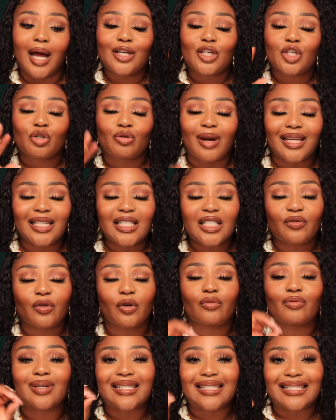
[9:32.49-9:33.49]

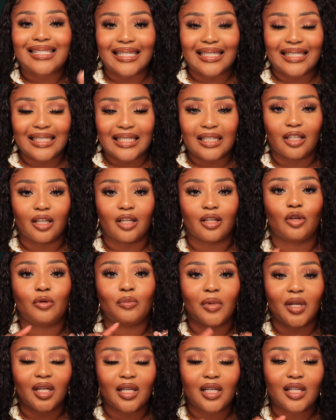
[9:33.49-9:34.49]
Transfer resistant, a
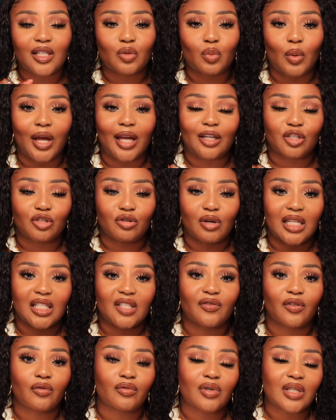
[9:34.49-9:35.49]
humidity, sweat, and
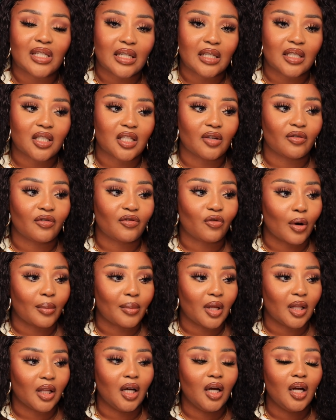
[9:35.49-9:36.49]
transfer resistant
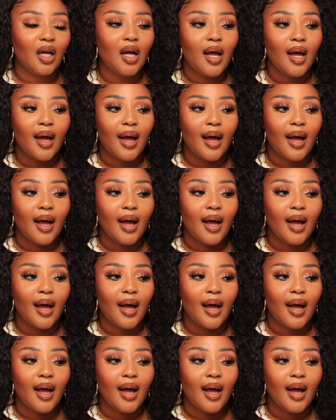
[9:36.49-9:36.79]
formula.